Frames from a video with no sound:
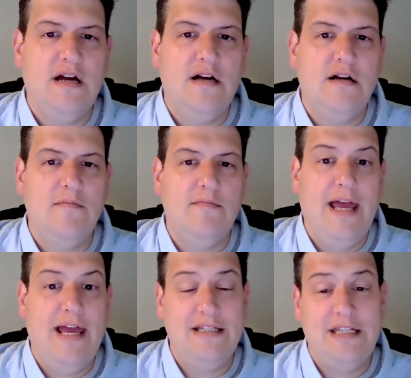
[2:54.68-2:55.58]

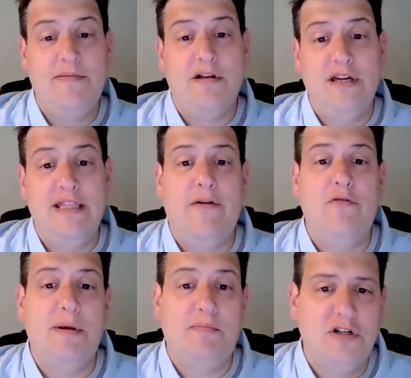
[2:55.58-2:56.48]
and typically they
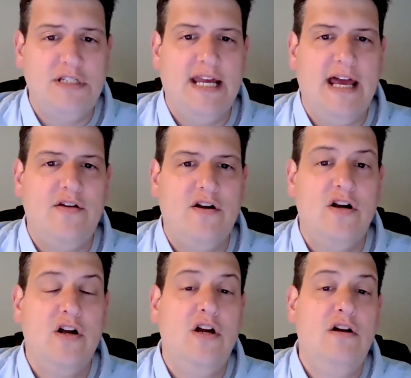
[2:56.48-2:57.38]
would be put
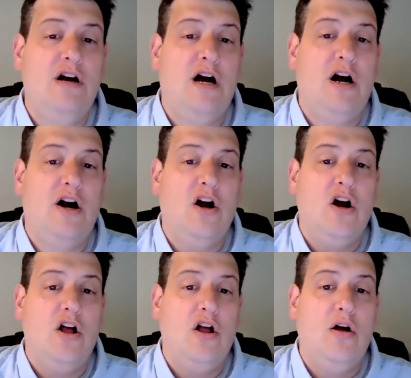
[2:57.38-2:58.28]
together,
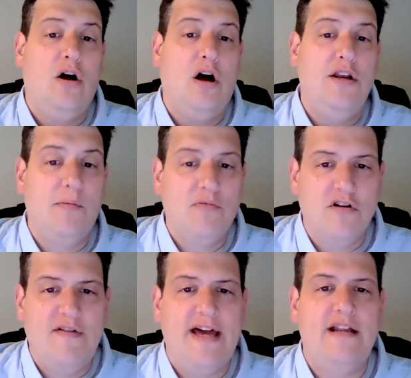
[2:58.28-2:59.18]
a number
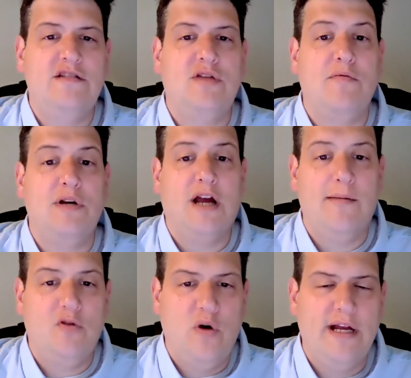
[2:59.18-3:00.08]
of edits that would
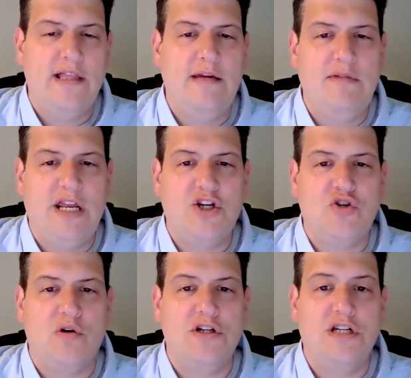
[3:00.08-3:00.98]
come quickly, meaning
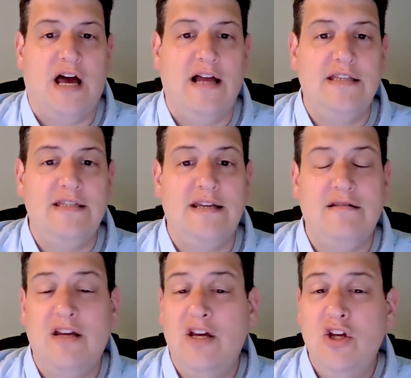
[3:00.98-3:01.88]
short shots,
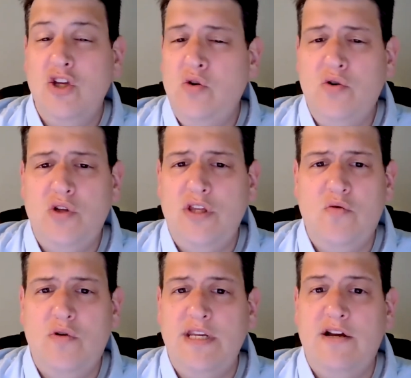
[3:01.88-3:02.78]
and usually you
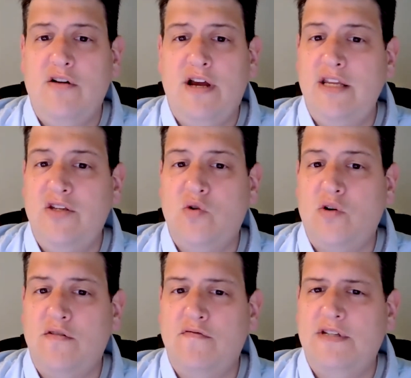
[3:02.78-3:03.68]
wouldn't hear any
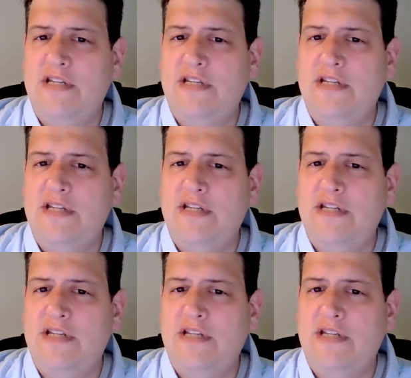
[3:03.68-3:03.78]
sort of